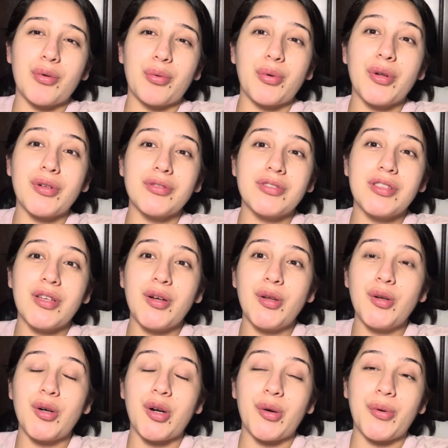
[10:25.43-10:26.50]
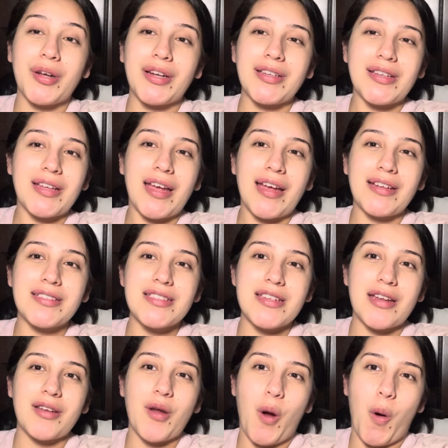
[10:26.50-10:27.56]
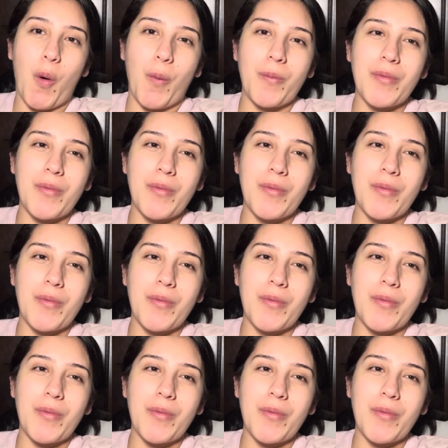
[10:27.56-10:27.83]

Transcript: real deal, or are we gonna get it sent home?